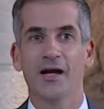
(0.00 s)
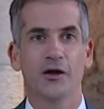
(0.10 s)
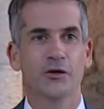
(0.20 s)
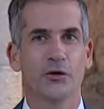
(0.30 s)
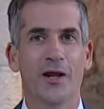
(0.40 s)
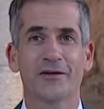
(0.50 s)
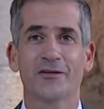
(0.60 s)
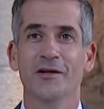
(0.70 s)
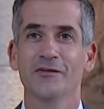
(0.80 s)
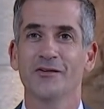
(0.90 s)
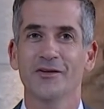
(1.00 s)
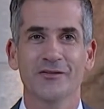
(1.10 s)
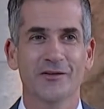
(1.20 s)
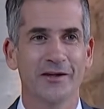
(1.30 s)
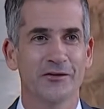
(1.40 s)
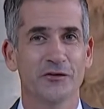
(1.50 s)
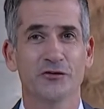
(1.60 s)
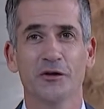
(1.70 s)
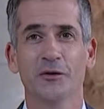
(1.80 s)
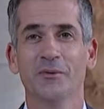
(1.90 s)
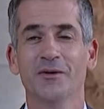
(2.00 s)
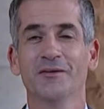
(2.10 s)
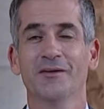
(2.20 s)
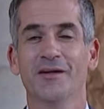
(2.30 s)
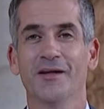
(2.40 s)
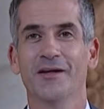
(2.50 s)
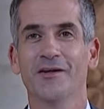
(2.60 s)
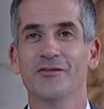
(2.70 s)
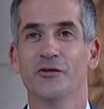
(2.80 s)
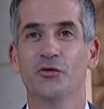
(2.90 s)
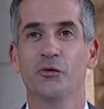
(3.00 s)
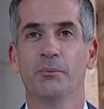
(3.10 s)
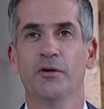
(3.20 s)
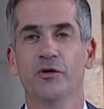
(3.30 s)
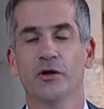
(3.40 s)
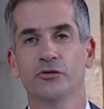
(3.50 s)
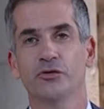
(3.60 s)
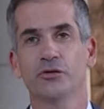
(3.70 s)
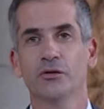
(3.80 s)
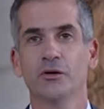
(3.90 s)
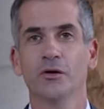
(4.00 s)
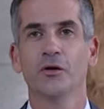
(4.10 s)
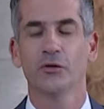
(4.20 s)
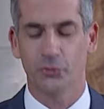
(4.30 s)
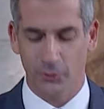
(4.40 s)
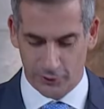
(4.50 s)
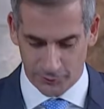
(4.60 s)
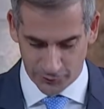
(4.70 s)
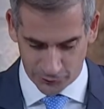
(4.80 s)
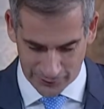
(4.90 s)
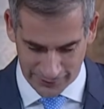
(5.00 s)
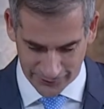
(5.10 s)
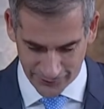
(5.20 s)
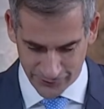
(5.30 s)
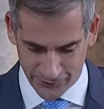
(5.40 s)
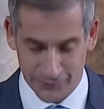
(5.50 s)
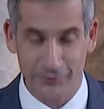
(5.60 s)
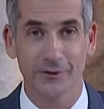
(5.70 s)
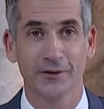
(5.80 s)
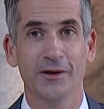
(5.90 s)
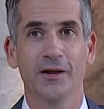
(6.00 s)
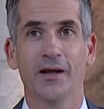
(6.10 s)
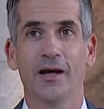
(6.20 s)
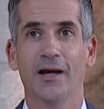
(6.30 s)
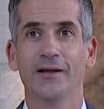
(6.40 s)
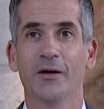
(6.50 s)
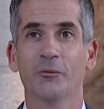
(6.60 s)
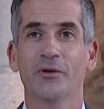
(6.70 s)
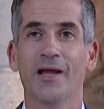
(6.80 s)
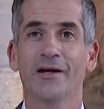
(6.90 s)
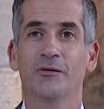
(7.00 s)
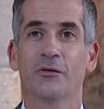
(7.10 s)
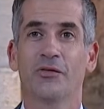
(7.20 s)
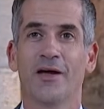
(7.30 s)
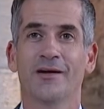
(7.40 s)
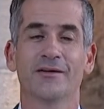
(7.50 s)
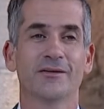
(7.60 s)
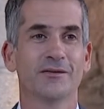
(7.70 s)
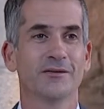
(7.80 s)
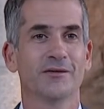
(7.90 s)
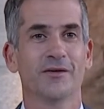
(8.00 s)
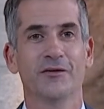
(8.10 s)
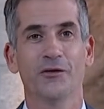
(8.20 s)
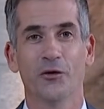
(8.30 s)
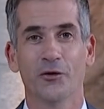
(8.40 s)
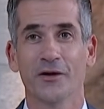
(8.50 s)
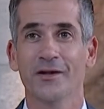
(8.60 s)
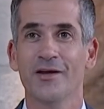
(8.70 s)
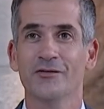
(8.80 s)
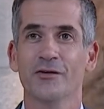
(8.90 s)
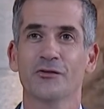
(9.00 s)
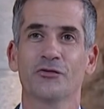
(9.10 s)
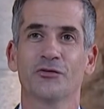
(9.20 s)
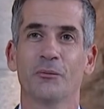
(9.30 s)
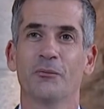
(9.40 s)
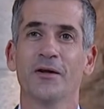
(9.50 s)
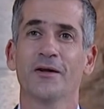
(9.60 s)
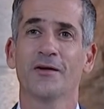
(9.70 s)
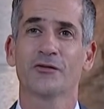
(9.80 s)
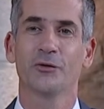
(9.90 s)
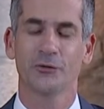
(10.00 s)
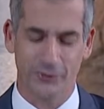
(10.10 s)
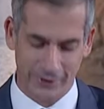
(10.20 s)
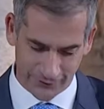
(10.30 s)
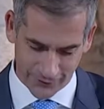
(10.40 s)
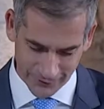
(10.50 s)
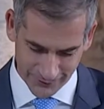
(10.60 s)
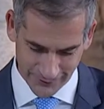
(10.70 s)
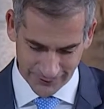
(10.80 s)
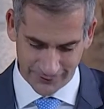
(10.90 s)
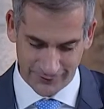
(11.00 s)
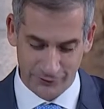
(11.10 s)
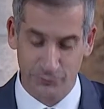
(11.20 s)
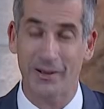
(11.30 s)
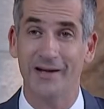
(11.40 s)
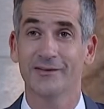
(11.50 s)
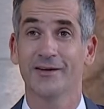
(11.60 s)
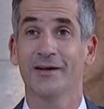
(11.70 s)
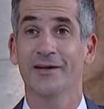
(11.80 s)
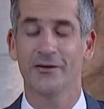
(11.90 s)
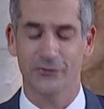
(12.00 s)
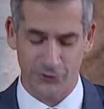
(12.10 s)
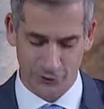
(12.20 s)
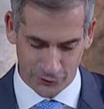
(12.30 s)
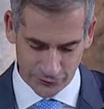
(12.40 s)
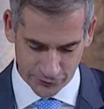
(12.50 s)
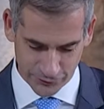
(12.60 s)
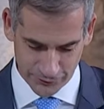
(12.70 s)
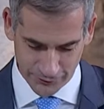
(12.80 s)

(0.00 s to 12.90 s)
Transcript: Your Excellencies, ladies and gentlemen, it is a true privilege to welcome you to Athens, and I would like to thank the organizers for bringing us all together, despite and against the odds.